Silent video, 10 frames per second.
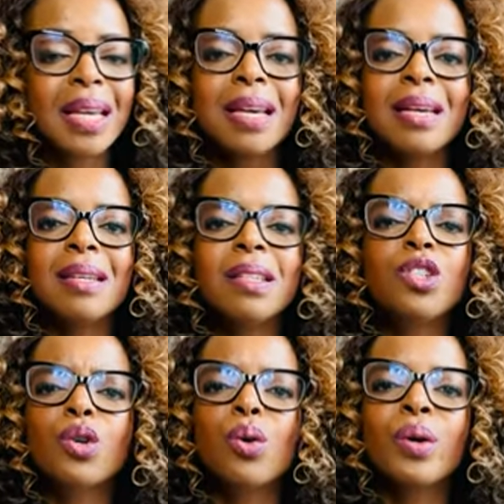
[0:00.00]
Is it to
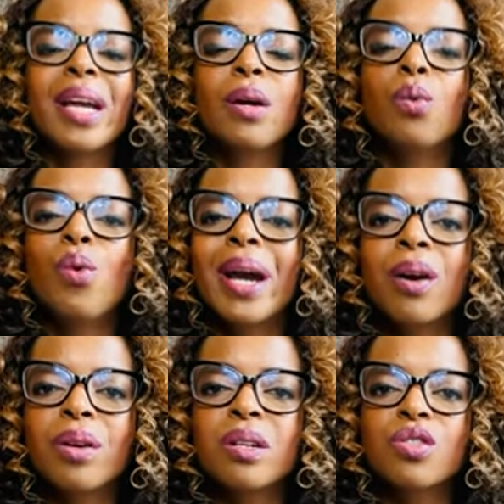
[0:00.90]
create
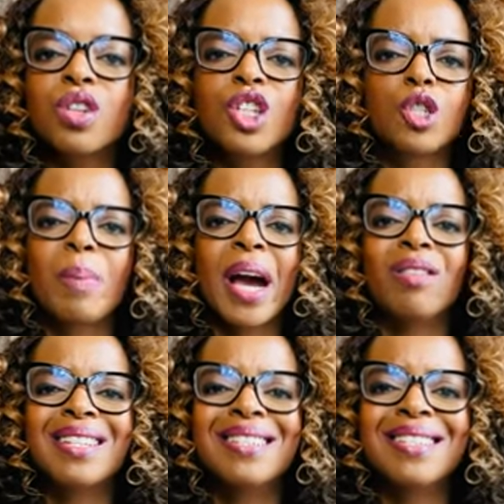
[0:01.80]
awareness, inspire
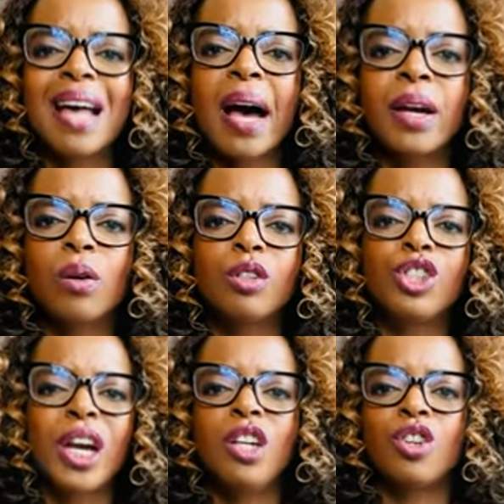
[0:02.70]
desire,
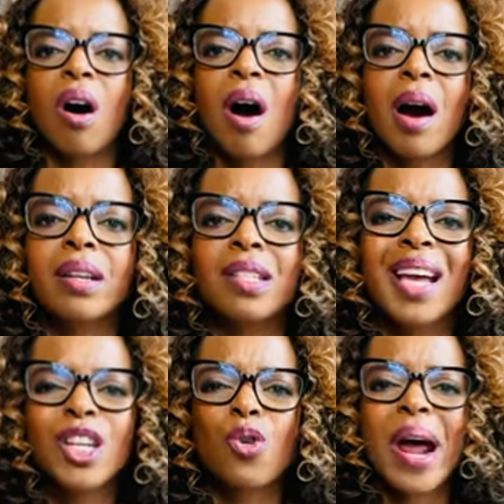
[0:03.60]
change hearts,
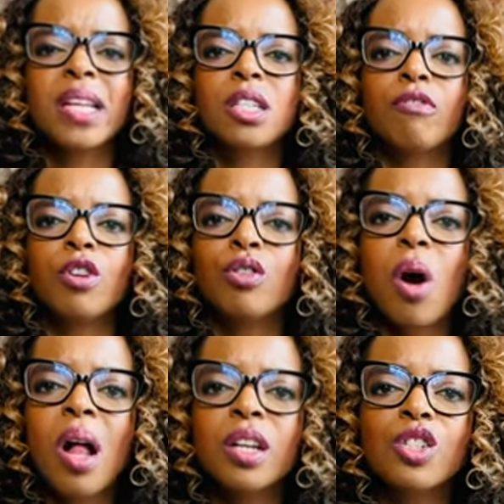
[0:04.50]
transfer
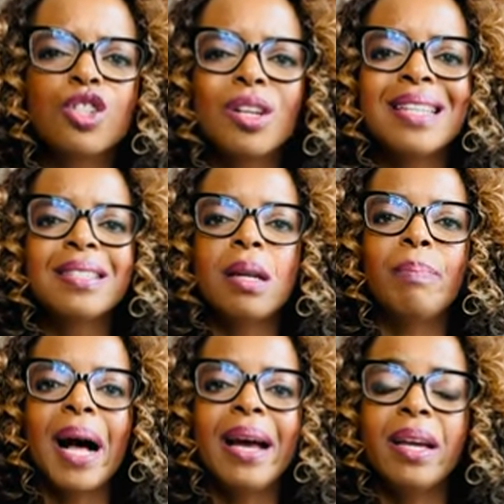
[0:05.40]
knowledge, solicit
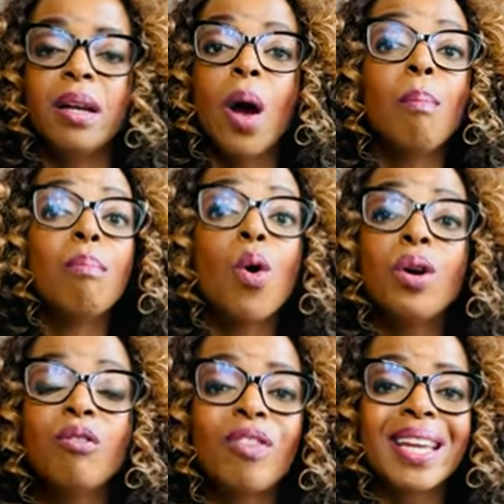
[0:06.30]
buy-in,
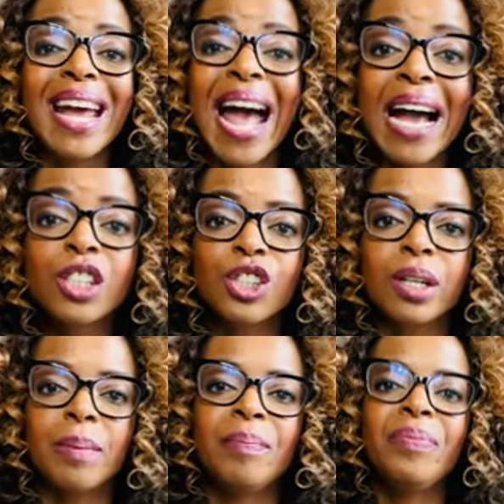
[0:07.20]
motivate action?
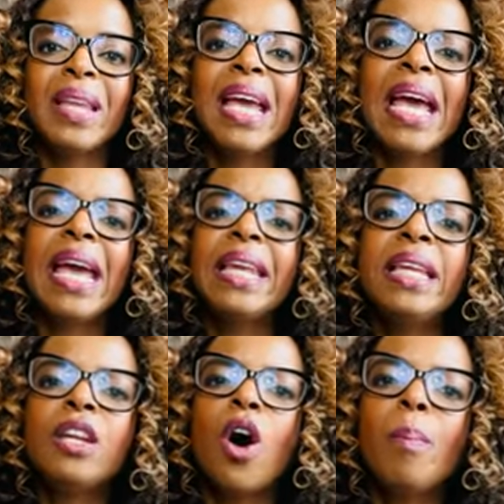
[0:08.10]
It need
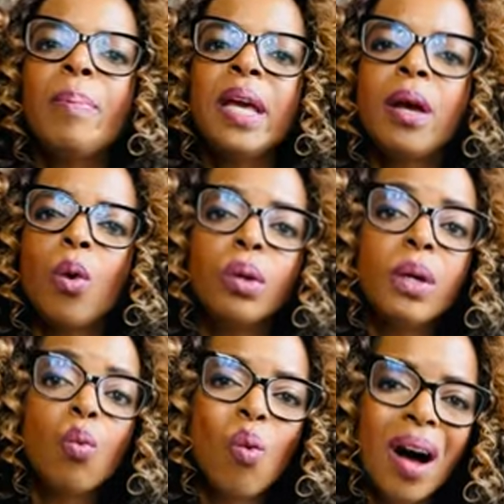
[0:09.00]
not be only
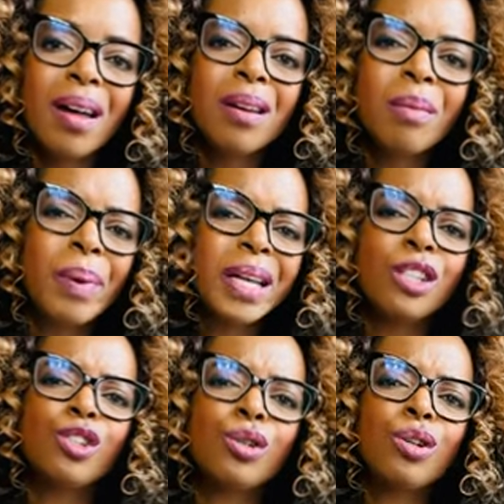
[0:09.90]
1, but it
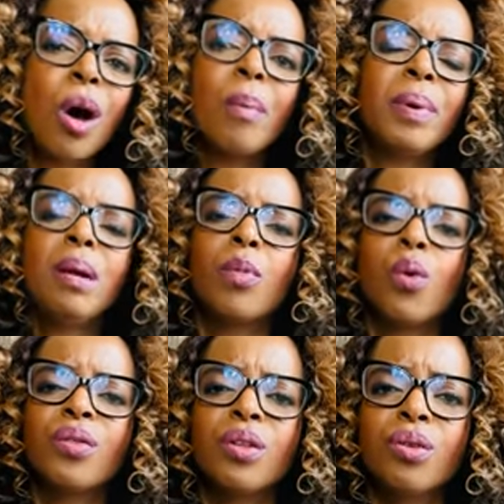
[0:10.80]
should not be more
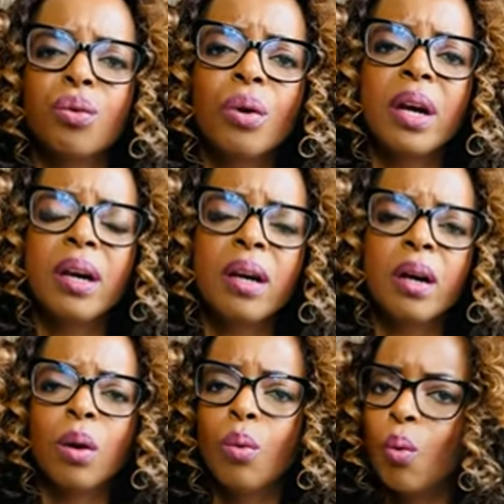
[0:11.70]
than 3.
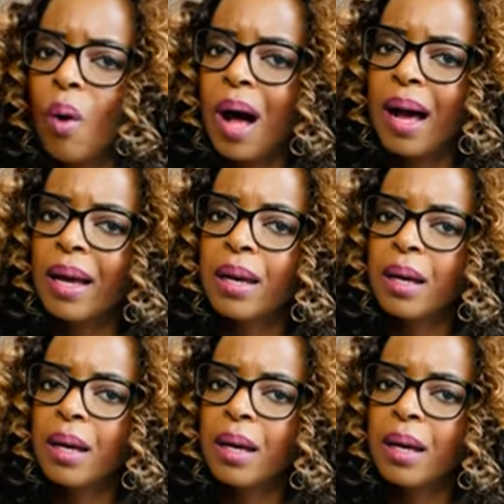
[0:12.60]
Why?